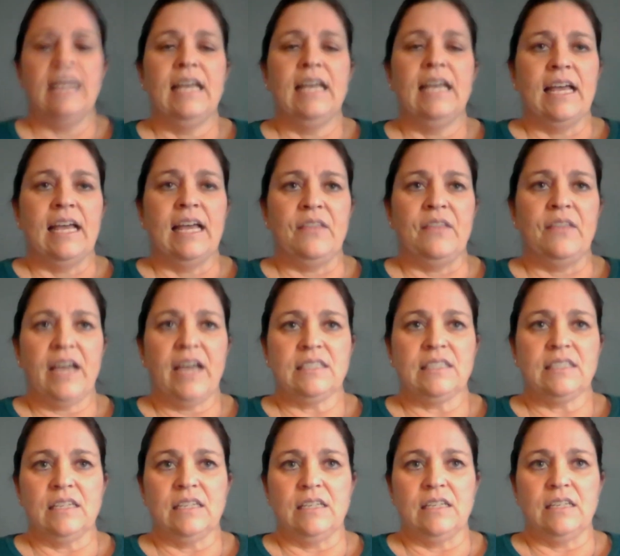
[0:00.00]
And that's
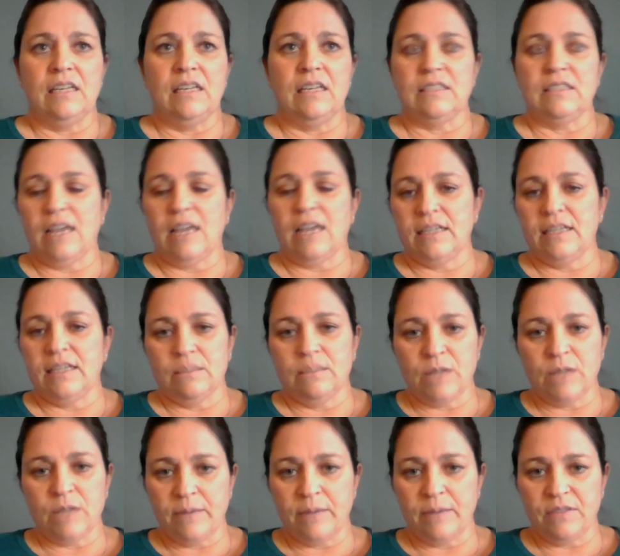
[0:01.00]
a sign
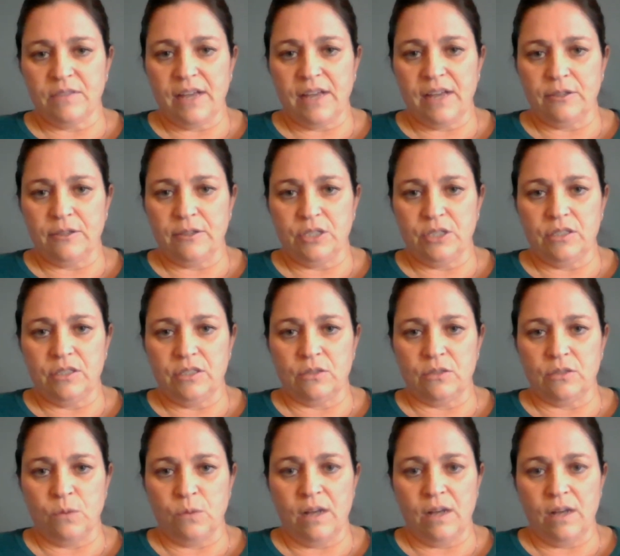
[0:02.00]
sometimes of allergies
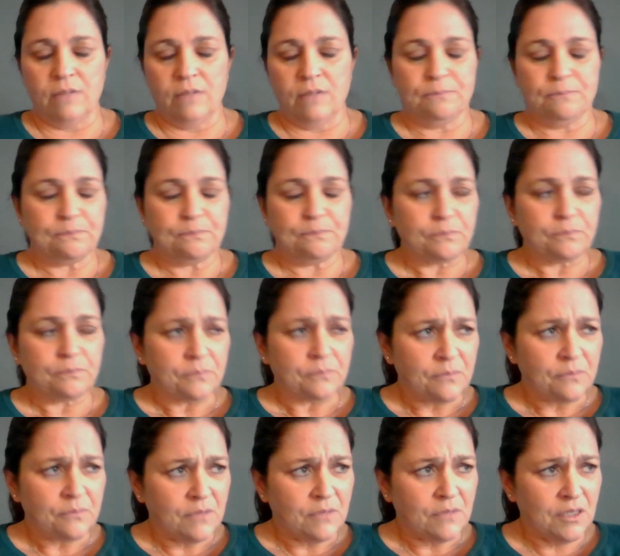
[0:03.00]
as well.
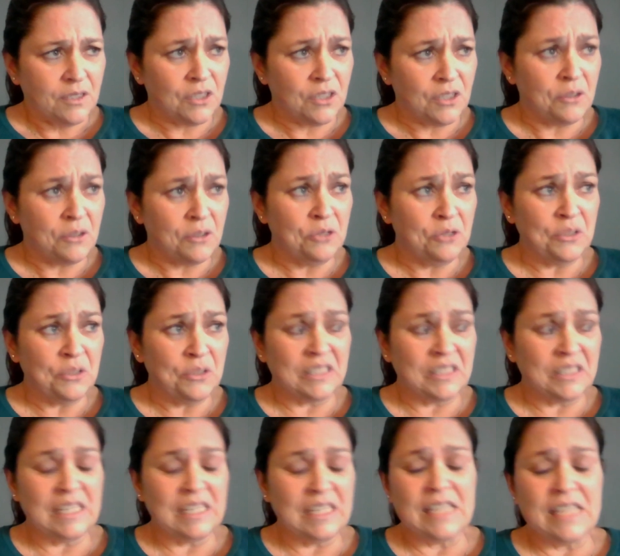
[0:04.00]
So as you can
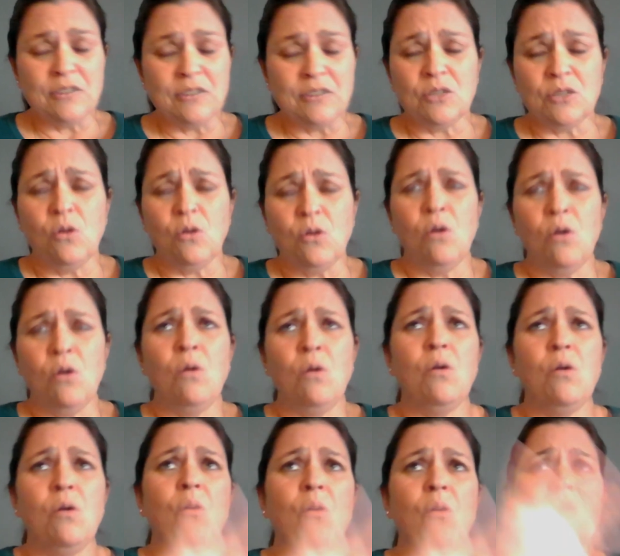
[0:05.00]
see, there's a
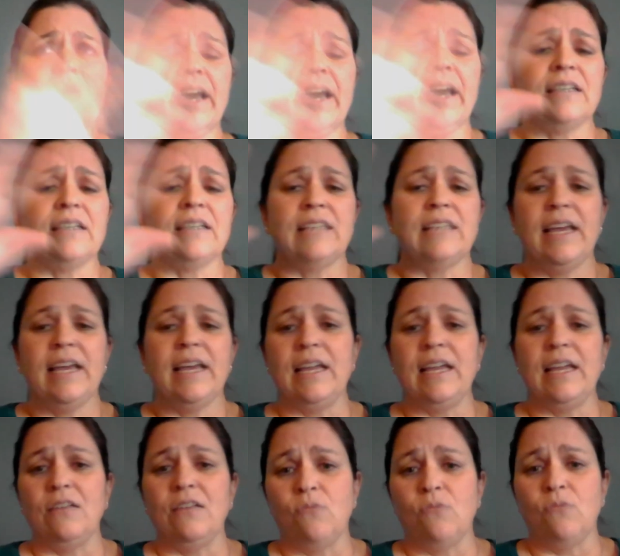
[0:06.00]
whole
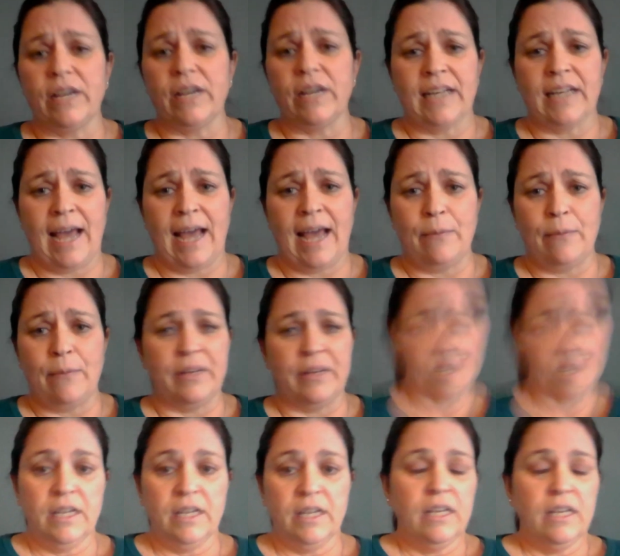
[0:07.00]
cascade of what can
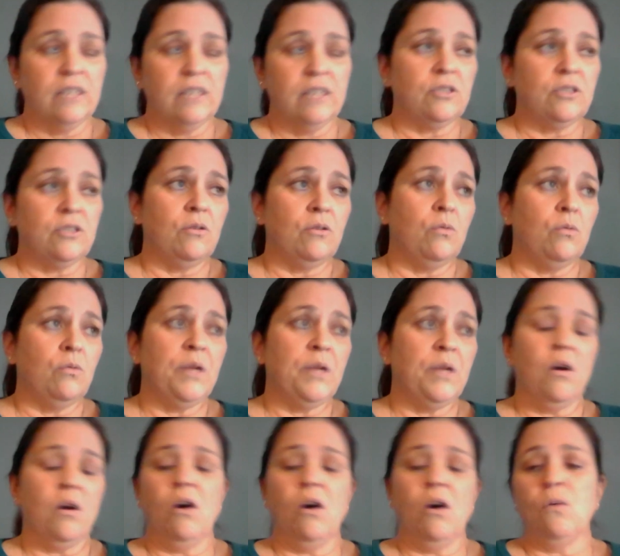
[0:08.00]
happen. So we
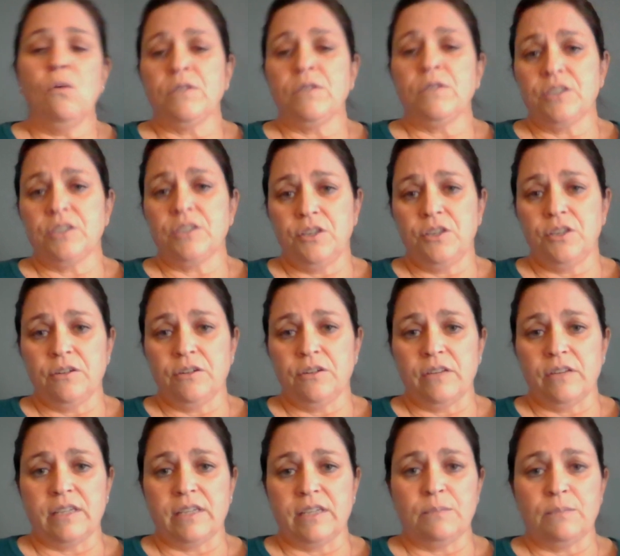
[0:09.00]
all want to cure
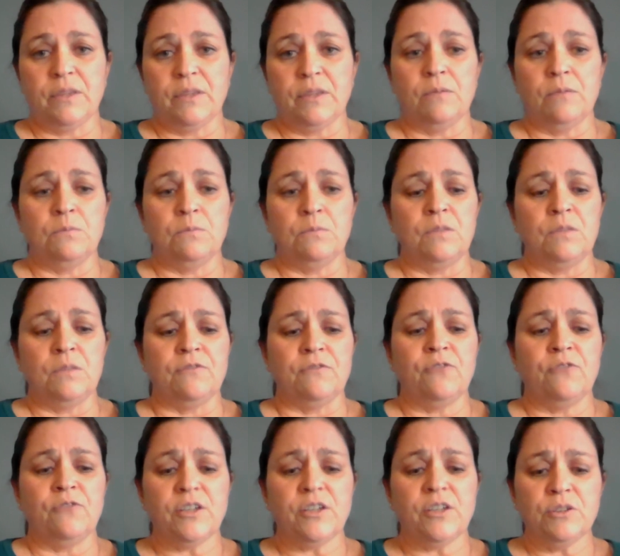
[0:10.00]
this, but the
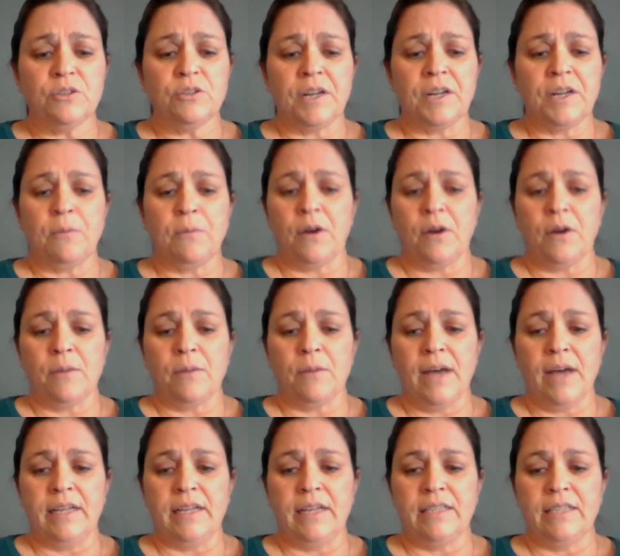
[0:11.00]
frustrating part
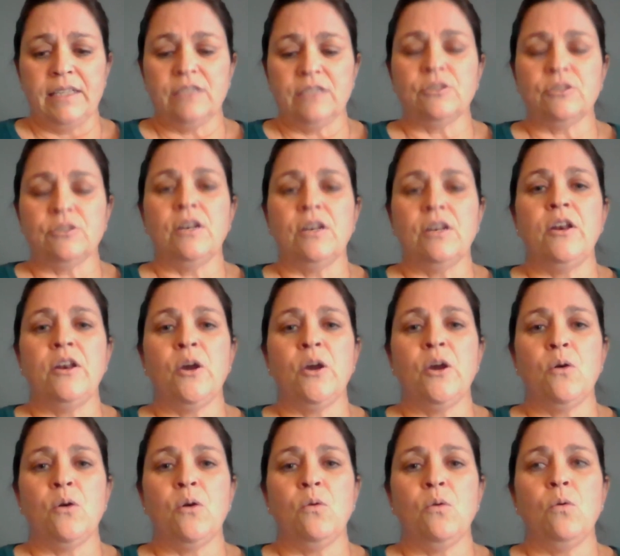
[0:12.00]
about it is there's
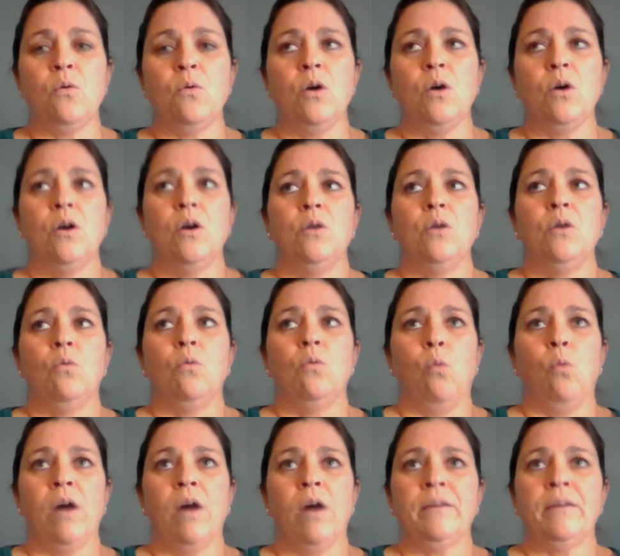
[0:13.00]
no one